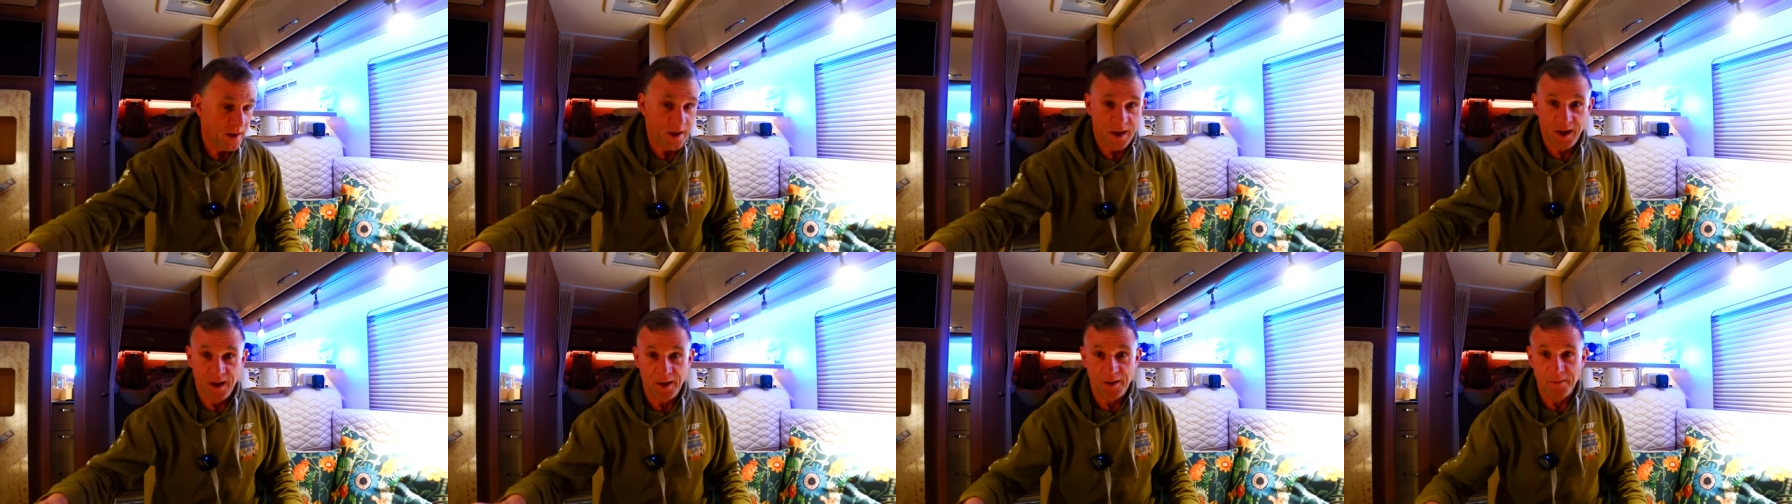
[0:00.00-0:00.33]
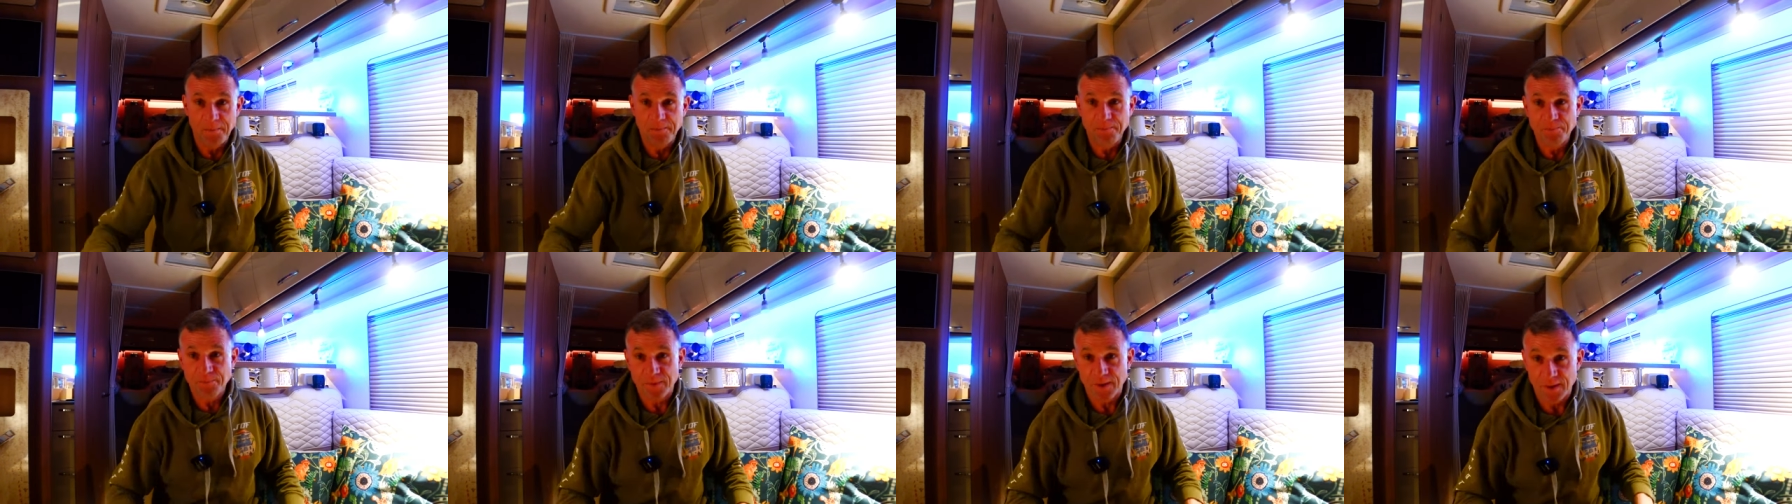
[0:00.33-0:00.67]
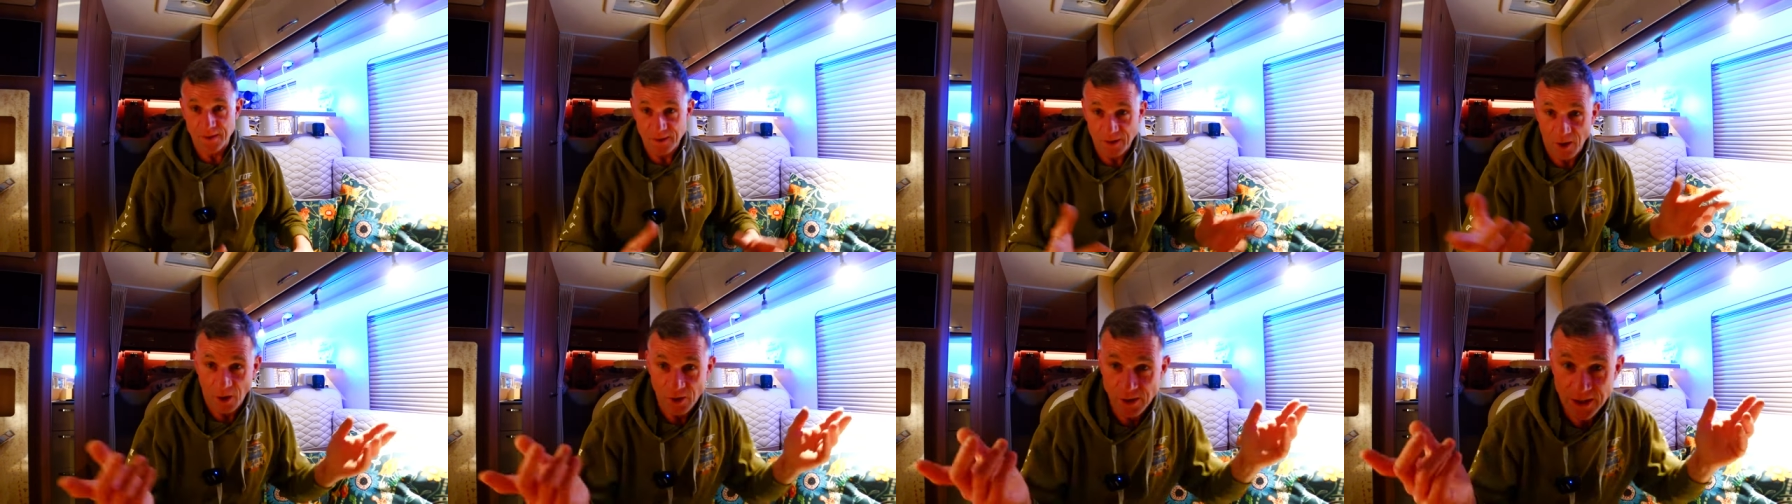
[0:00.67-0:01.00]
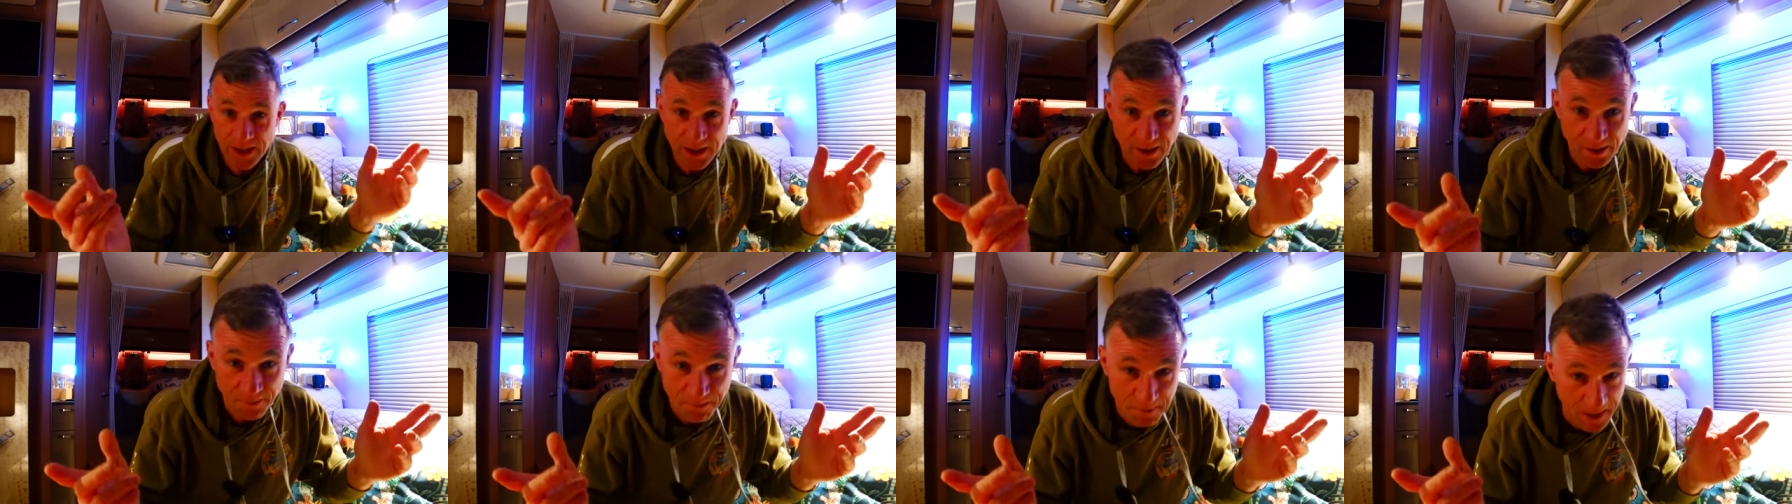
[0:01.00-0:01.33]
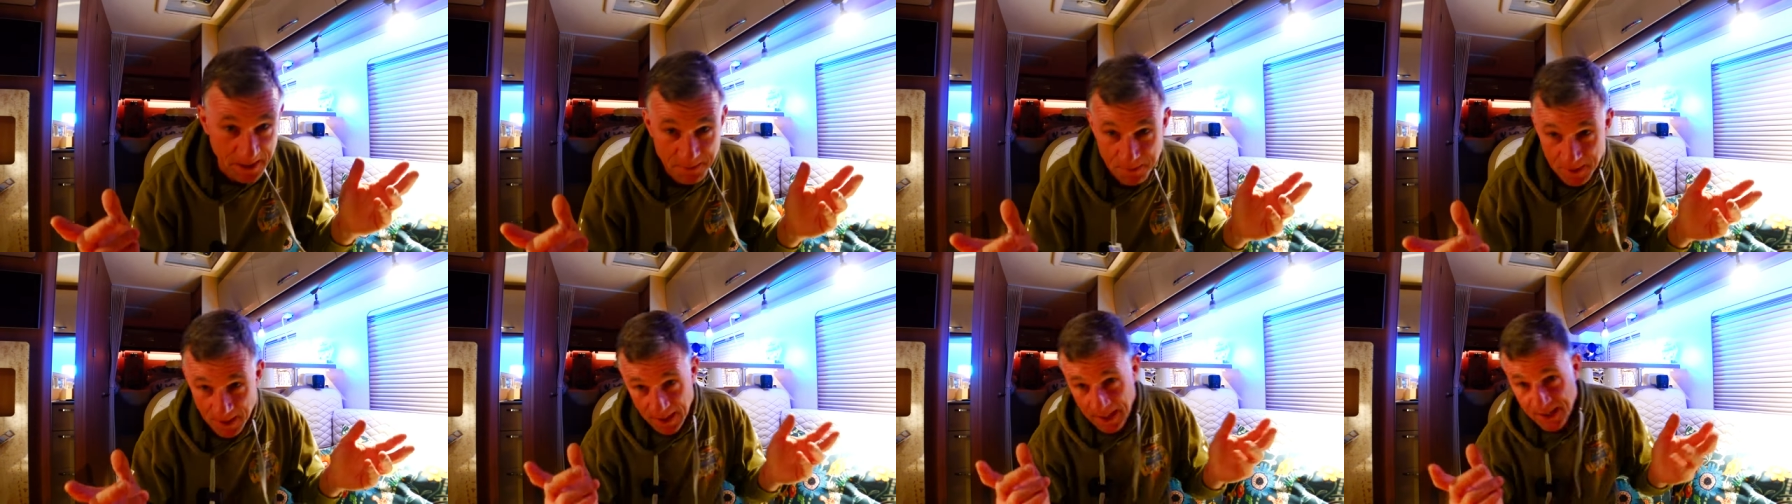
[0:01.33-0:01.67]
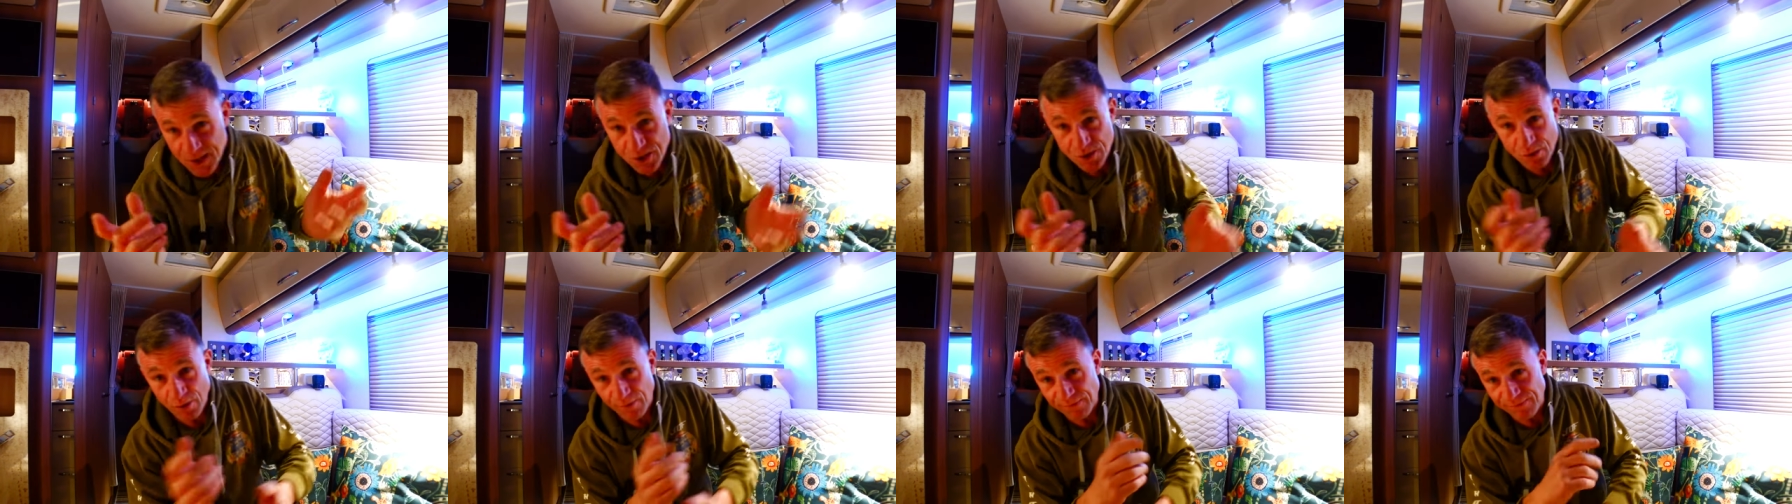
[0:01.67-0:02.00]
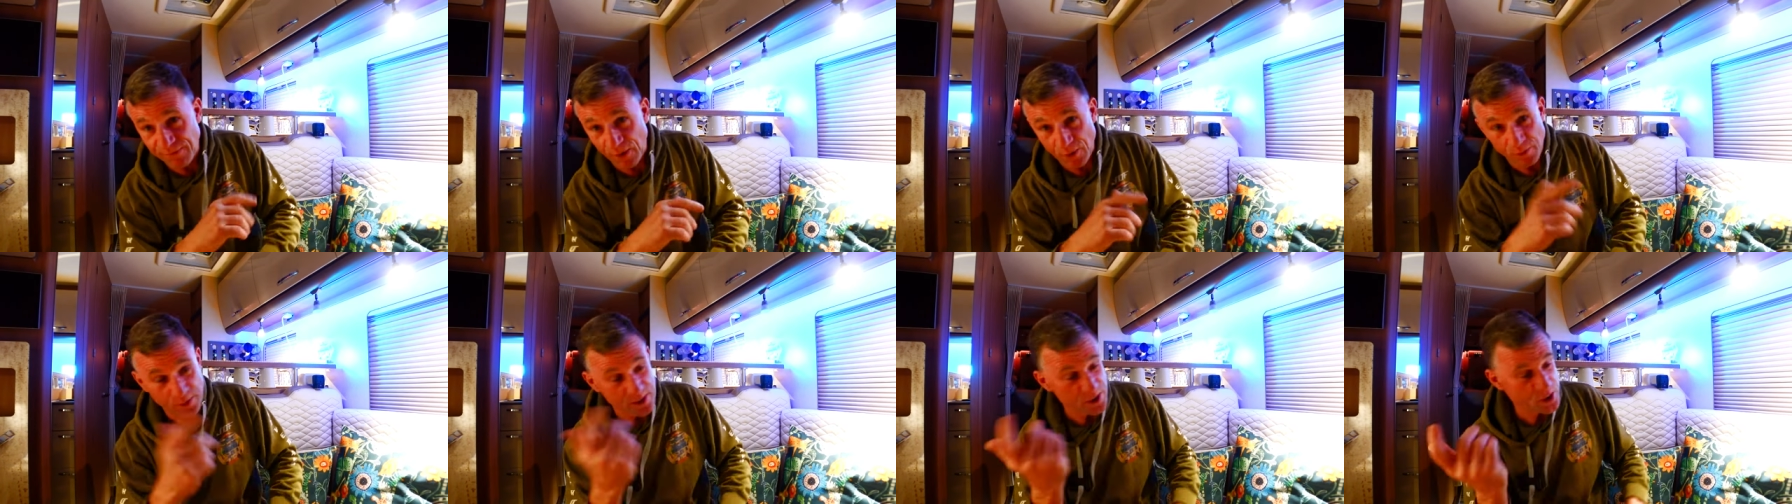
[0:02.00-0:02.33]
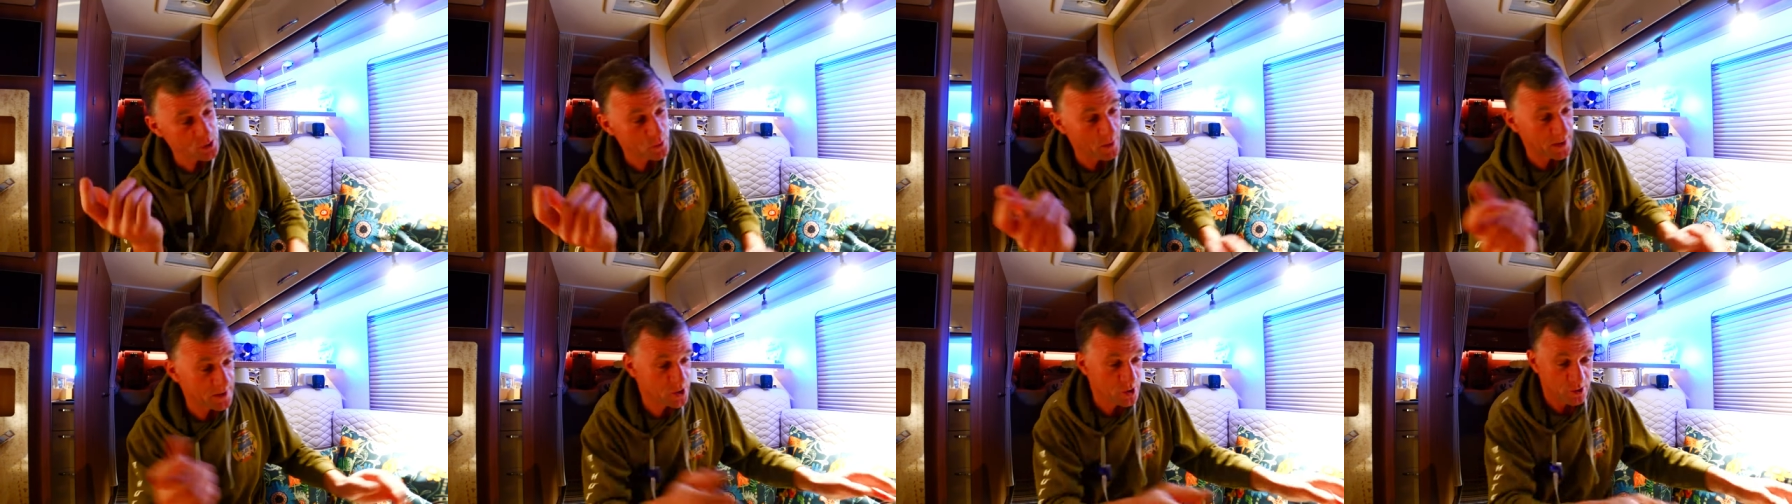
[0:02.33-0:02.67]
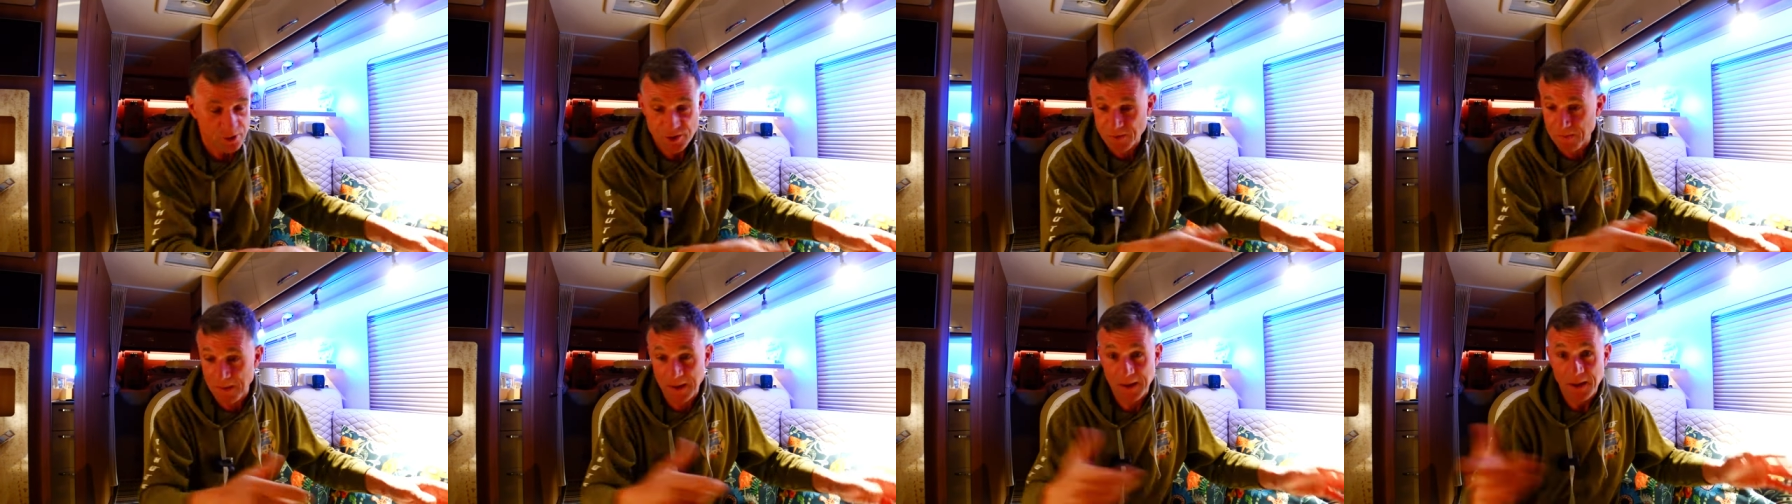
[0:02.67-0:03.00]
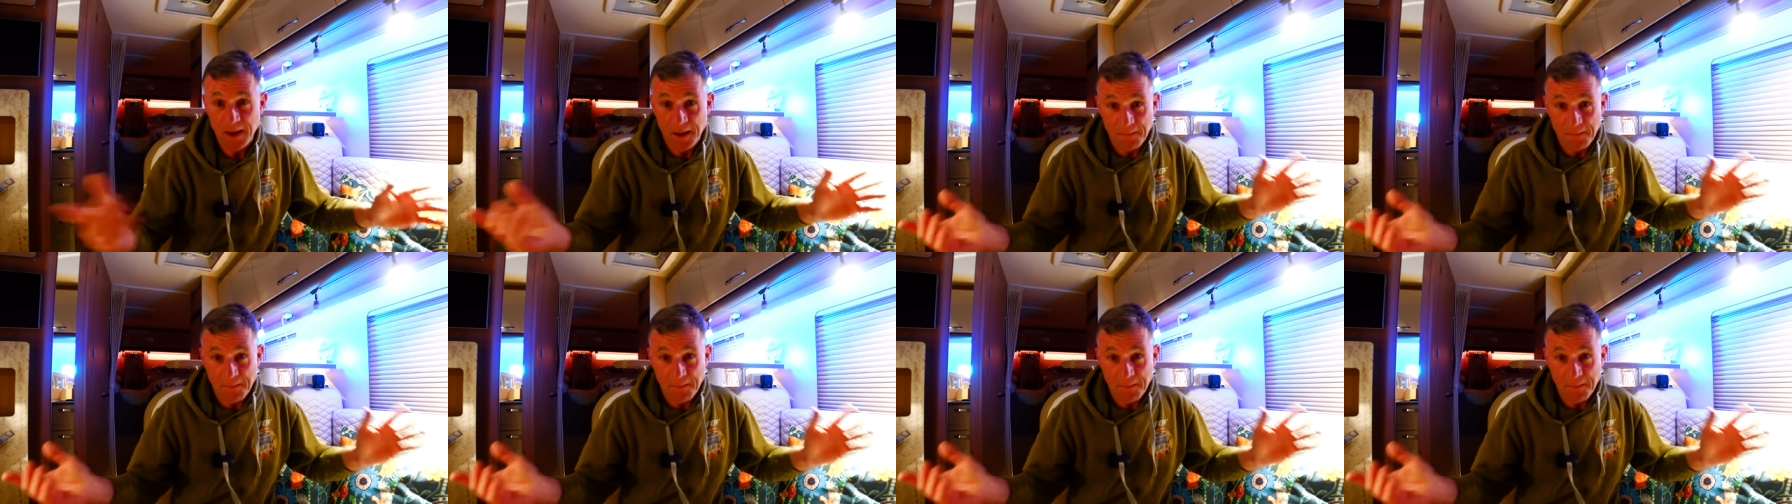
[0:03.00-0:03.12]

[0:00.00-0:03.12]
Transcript: Um, I need maybe a lesson on folding sweatshirts.